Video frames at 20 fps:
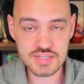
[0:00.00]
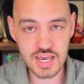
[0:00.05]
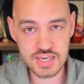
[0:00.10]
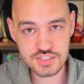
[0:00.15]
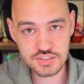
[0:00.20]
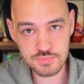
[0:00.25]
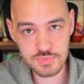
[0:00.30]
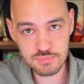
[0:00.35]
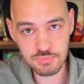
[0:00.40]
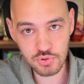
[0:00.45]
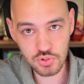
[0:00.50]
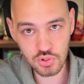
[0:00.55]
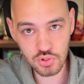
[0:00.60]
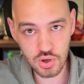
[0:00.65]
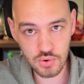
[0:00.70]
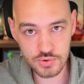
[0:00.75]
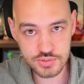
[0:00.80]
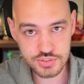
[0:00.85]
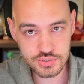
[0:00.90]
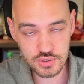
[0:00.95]
Has to be
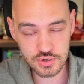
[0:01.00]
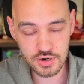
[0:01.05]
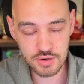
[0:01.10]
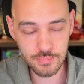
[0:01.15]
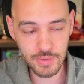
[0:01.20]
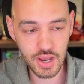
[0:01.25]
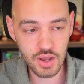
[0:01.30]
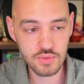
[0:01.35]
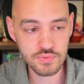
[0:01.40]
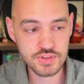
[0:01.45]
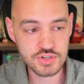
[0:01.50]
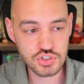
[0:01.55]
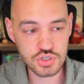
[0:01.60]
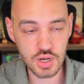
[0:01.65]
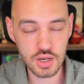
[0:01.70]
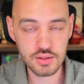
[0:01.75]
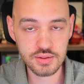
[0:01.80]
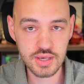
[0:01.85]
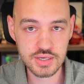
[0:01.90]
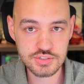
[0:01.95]
below a certain amount. The
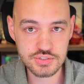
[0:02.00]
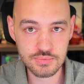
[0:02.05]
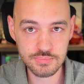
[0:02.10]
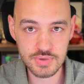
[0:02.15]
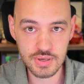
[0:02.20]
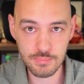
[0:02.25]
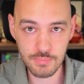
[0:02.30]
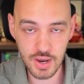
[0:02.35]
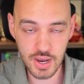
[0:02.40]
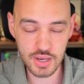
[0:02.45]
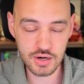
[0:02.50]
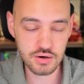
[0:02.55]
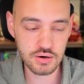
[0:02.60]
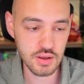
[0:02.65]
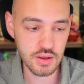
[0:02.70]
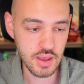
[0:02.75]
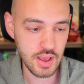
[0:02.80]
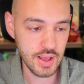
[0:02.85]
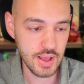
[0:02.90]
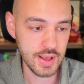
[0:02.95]
child has to be a minor.
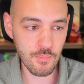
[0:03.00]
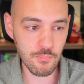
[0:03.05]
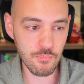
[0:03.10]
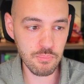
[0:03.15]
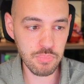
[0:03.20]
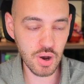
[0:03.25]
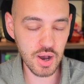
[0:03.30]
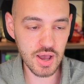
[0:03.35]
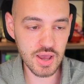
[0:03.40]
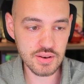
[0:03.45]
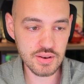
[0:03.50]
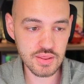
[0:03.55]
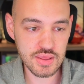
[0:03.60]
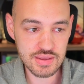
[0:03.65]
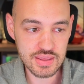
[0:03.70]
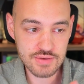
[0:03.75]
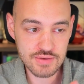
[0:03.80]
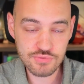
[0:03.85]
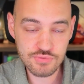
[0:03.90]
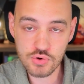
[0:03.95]
But
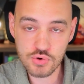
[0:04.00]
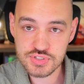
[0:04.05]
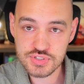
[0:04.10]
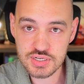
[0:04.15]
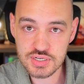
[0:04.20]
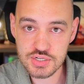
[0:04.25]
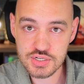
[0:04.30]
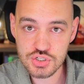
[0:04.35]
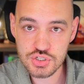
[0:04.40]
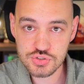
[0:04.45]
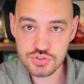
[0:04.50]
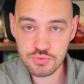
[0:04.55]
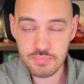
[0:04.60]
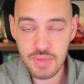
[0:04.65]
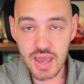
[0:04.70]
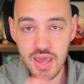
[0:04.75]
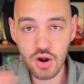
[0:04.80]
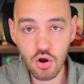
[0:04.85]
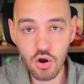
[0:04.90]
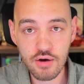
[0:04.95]
if those conditions are
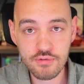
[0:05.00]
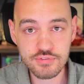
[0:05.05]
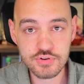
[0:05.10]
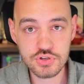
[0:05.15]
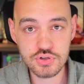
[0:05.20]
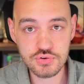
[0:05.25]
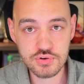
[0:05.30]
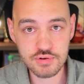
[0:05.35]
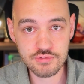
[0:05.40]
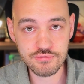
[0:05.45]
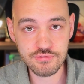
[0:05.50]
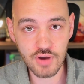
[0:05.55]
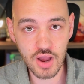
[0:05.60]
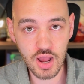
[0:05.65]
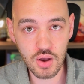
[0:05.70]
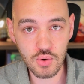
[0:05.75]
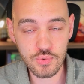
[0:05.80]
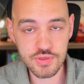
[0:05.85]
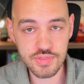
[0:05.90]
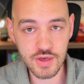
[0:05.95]
met, often you can
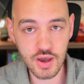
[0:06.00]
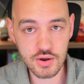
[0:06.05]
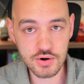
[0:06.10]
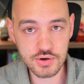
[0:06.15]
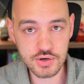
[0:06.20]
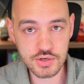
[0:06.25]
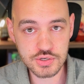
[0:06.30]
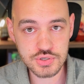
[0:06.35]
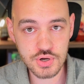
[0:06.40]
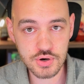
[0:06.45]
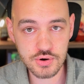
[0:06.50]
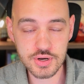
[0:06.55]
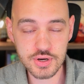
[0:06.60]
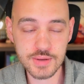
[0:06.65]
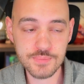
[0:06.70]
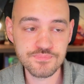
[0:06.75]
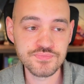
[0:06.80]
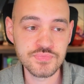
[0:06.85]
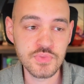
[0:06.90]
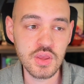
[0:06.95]
file without an
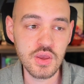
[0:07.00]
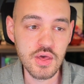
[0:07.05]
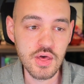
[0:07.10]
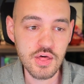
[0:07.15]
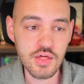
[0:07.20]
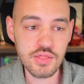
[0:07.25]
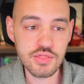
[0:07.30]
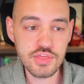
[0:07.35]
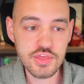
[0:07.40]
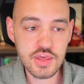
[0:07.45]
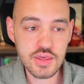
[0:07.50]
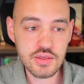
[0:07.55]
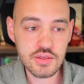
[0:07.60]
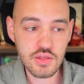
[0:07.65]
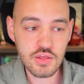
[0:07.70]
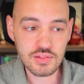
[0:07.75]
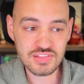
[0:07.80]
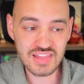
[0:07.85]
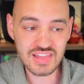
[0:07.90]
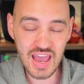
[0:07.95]
attorney.
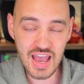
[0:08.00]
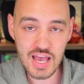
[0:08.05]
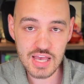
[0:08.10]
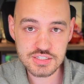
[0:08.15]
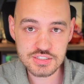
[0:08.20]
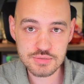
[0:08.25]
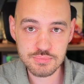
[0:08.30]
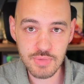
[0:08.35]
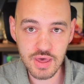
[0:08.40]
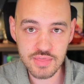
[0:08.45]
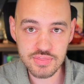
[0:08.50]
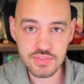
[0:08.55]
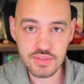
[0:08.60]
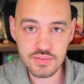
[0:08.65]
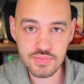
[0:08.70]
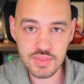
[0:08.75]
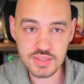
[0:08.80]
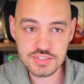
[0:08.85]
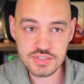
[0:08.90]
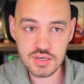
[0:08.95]
The last
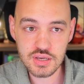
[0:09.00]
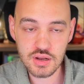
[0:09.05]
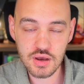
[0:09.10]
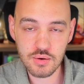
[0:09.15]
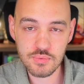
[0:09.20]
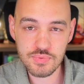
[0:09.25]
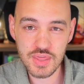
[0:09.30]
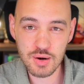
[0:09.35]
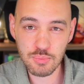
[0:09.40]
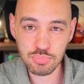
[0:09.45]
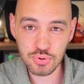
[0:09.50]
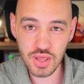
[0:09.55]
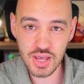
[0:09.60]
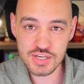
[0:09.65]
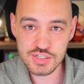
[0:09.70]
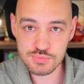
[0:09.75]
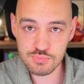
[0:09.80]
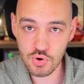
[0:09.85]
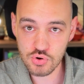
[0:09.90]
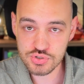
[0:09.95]
method that
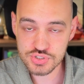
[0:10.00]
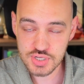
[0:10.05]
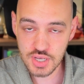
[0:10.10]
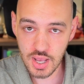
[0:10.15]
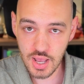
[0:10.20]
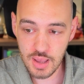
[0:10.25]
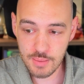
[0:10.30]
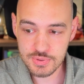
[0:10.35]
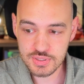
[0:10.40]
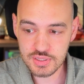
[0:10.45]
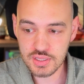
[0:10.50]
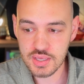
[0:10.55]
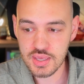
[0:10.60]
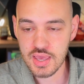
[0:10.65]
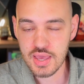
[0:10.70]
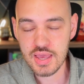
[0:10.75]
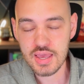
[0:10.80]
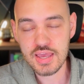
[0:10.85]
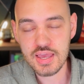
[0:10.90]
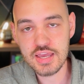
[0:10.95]
applies most
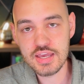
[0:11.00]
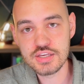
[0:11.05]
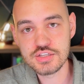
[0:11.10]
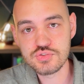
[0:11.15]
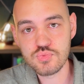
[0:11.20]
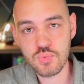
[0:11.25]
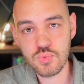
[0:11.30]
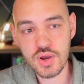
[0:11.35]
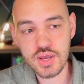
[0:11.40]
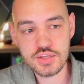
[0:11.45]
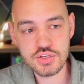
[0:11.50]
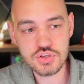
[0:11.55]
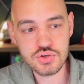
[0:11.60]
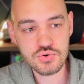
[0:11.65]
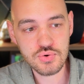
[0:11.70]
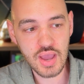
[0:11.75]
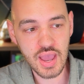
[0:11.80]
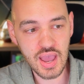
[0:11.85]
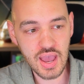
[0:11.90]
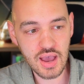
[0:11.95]
commonly is when
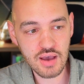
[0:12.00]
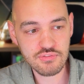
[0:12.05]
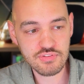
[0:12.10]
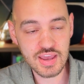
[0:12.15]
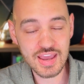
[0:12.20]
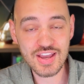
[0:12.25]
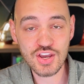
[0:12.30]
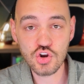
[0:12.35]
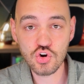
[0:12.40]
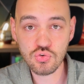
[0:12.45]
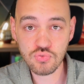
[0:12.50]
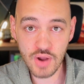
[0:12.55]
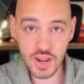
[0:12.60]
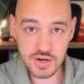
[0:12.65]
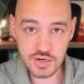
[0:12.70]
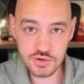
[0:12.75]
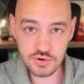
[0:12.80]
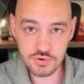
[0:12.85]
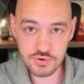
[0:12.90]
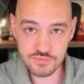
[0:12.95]
you have a
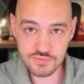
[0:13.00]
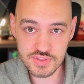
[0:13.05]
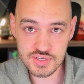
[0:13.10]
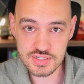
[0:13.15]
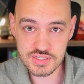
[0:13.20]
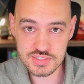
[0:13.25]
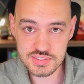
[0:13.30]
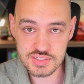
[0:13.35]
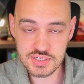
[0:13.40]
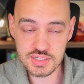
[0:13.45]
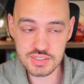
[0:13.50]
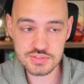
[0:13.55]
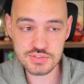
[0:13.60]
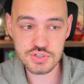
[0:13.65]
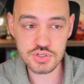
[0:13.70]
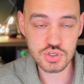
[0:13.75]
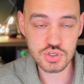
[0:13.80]
creditor of the deceased.